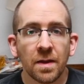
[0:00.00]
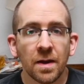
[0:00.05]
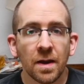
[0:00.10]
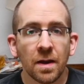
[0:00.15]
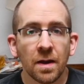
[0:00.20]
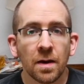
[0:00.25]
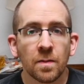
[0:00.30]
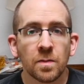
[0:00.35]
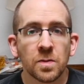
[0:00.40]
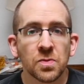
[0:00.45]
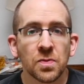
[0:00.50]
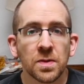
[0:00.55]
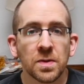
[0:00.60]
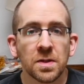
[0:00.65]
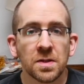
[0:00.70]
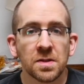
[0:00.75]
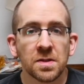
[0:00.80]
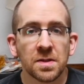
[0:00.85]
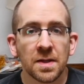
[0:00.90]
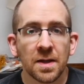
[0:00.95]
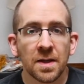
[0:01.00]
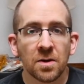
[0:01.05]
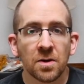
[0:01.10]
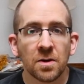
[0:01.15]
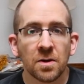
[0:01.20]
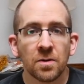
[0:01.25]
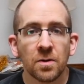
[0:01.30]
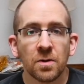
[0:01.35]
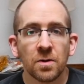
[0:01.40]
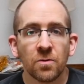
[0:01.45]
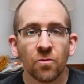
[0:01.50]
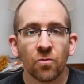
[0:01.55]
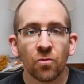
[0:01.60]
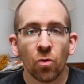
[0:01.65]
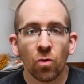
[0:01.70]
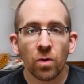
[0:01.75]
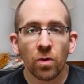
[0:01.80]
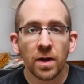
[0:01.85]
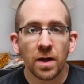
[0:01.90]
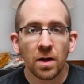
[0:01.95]
comes with the standard
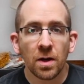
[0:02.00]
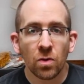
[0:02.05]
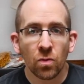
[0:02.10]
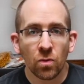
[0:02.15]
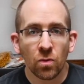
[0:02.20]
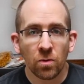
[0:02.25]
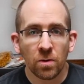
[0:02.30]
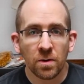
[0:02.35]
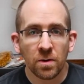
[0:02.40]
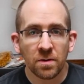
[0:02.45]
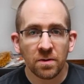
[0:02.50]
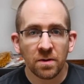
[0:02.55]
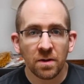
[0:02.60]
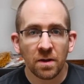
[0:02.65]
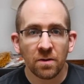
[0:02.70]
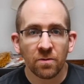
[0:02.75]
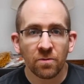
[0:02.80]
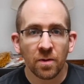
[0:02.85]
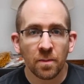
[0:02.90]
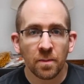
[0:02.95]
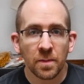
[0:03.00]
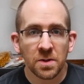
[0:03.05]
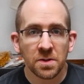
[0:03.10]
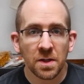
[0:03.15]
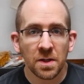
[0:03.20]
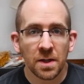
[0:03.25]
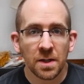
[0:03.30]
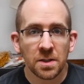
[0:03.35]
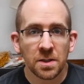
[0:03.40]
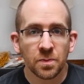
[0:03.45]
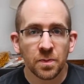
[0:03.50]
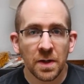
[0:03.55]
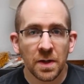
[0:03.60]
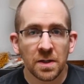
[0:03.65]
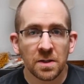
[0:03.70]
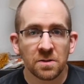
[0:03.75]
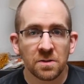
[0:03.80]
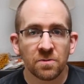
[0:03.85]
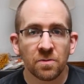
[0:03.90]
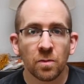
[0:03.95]
4-year warranty from Mercedes
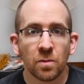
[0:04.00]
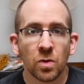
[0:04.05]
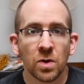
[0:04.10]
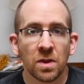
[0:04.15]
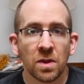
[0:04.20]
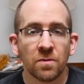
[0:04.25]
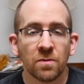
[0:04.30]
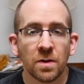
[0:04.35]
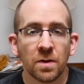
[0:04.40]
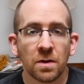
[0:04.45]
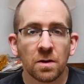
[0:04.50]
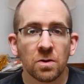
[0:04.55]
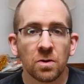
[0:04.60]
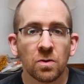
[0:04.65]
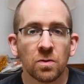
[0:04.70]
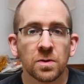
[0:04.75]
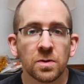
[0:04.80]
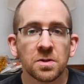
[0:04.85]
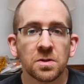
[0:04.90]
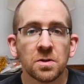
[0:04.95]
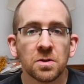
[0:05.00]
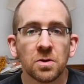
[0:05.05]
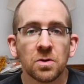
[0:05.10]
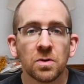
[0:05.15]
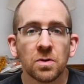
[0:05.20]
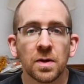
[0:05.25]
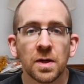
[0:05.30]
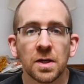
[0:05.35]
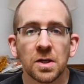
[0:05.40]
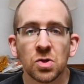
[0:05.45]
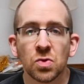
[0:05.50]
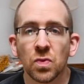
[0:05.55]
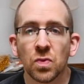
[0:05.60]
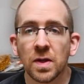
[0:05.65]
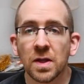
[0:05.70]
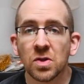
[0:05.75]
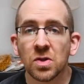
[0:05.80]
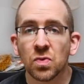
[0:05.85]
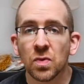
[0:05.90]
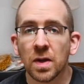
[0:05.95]
Benz from when the vehicle was new in
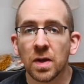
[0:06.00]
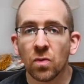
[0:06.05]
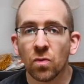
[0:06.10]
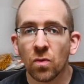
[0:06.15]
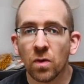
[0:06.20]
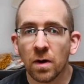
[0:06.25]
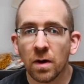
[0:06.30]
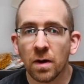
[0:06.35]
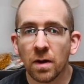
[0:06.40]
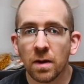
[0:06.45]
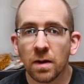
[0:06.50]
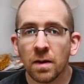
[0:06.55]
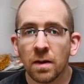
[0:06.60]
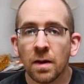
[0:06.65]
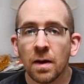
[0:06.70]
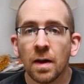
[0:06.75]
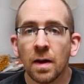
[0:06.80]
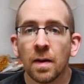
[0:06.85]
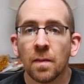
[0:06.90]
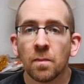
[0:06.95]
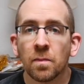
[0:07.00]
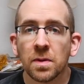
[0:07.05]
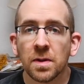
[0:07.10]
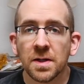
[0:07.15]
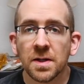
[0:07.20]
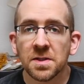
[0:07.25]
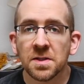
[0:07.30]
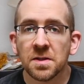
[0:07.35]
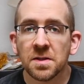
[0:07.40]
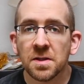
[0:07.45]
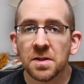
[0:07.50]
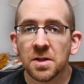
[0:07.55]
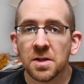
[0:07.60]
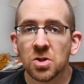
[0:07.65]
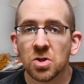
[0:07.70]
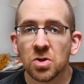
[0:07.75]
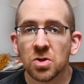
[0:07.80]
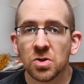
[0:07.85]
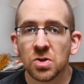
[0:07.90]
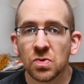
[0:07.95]
2021, plus an
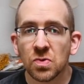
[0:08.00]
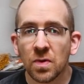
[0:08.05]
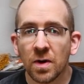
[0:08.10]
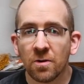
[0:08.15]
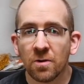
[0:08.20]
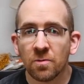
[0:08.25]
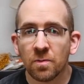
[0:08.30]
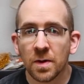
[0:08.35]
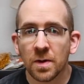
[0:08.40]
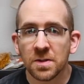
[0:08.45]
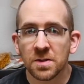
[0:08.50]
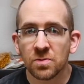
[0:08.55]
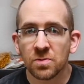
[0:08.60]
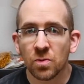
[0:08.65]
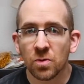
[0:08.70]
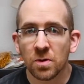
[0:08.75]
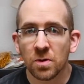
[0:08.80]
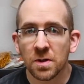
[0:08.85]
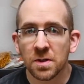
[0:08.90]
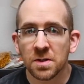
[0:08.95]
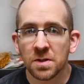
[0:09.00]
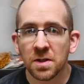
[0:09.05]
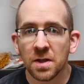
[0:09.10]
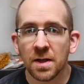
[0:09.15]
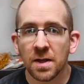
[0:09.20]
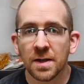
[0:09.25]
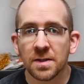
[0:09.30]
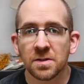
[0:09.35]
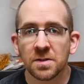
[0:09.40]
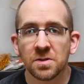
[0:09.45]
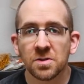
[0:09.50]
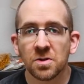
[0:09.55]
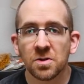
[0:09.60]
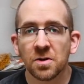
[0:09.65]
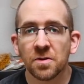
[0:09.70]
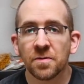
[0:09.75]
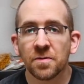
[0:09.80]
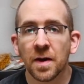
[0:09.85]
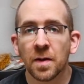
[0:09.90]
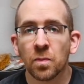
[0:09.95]
additional 12 months warranty as a
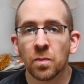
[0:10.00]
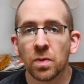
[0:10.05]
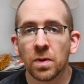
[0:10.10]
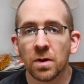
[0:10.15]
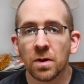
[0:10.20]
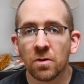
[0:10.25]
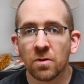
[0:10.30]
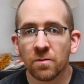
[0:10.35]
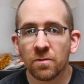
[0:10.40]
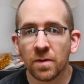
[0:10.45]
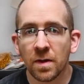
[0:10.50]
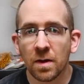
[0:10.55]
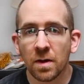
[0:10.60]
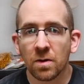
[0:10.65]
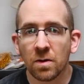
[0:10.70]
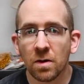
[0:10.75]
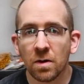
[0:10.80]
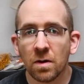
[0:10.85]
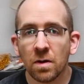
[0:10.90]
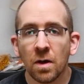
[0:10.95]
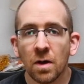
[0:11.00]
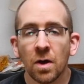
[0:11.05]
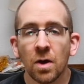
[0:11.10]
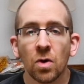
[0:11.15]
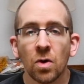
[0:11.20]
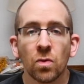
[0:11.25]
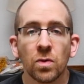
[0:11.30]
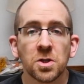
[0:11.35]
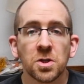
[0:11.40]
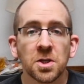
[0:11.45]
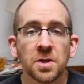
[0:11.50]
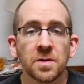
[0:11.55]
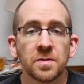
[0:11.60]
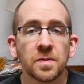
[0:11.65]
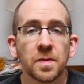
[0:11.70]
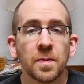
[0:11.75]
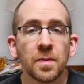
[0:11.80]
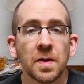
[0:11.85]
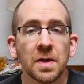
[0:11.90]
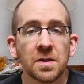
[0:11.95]
certified pre-owned vehicle, which gives me
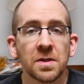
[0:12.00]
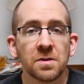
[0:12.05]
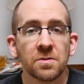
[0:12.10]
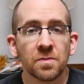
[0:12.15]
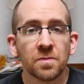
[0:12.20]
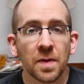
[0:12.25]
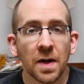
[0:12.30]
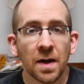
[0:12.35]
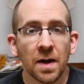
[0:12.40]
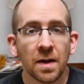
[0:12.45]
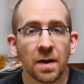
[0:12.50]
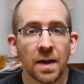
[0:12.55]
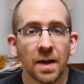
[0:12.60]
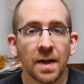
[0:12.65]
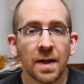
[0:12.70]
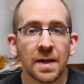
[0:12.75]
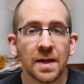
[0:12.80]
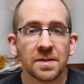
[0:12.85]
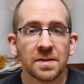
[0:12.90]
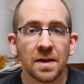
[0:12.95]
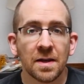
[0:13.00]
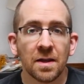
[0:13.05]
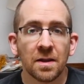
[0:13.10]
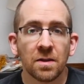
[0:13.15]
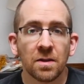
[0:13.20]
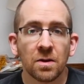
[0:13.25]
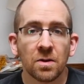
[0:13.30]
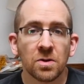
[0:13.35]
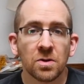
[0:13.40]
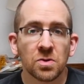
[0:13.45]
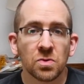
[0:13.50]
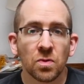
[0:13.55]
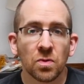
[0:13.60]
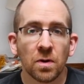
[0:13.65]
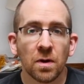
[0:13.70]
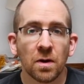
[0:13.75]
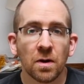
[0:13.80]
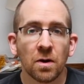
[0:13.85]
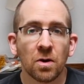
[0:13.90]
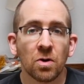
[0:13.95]
peace of mind in case anything goes
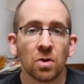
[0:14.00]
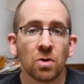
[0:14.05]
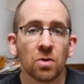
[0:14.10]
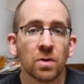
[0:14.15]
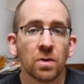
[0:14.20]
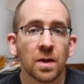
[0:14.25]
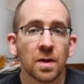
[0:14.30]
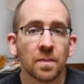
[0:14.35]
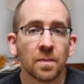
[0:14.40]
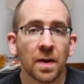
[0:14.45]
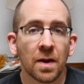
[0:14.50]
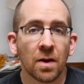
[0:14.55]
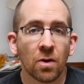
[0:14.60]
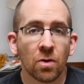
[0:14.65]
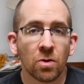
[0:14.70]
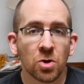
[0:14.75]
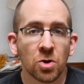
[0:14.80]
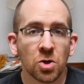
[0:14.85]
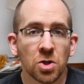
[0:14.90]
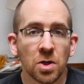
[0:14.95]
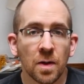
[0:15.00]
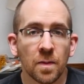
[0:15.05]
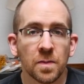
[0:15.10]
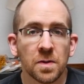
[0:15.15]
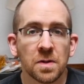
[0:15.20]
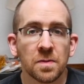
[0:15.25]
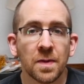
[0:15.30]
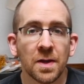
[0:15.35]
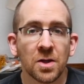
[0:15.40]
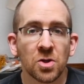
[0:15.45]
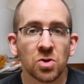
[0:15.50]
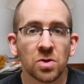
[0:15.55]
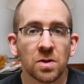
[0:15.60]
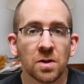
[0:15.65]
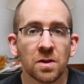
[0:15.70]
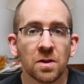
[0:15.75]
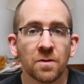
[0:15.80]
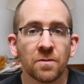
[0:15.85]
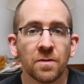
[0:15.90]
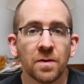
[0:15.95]
wrong early in my ownership to make sure that
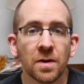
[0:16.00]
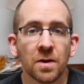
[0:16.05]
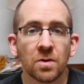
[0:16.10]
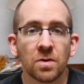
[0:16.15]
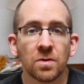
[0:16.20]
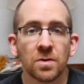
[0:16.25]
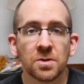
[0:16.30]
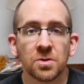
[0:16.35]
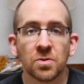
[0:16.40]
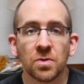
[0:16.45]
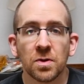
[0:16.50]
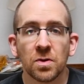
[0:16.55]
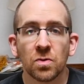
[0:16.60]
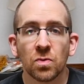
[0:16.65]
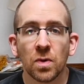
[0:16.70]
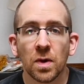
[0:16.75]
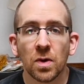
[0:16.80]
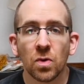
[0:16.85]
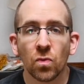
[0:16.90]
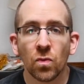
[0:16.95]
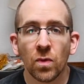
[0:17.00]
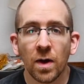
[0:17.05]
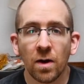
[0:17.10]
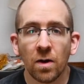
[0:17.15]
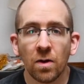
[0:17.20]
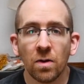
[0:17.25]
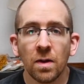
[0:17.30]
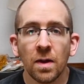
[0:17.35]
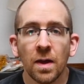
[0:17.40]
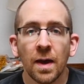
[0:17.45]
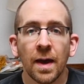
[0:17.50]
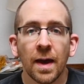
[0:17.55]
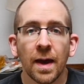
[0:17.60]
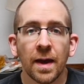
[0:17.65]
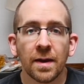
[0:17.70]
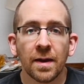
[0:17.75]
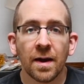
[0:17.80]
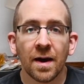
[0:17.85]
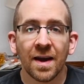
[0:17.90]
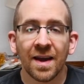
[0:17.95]
the vehicle is going to run well and
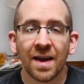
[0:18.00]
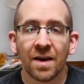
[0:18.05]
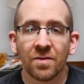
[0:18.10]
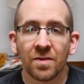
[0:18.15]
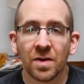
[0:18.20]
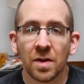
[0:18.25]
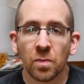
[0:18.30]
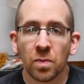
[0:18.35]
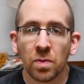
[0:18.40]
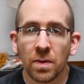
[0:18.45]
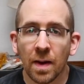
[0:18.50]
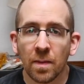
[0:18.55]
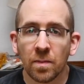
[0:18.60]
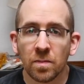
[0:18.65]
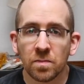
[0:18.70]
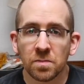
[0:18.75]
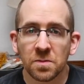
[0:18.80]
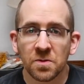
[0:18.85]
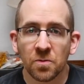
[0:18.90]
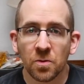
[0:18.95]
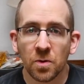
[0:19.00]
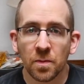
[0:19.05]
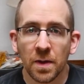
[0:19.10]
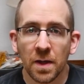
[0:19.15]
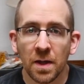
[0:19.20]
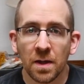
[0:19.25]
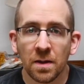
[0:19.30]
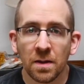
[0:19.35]
not have any problems for me.